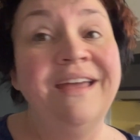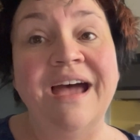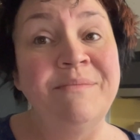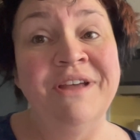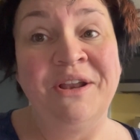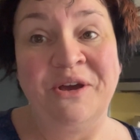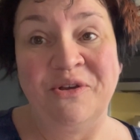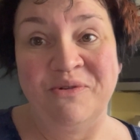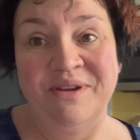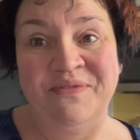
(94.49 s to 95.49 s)
I'm not
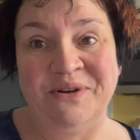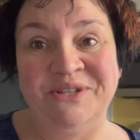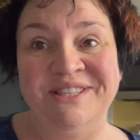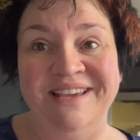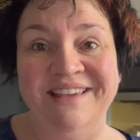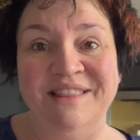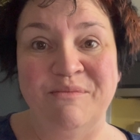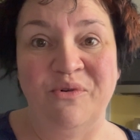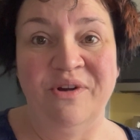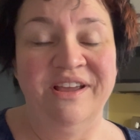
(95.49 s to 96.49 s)
hungry first thing in the
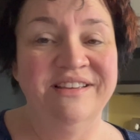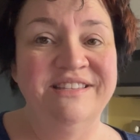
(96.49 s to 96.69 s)
morning.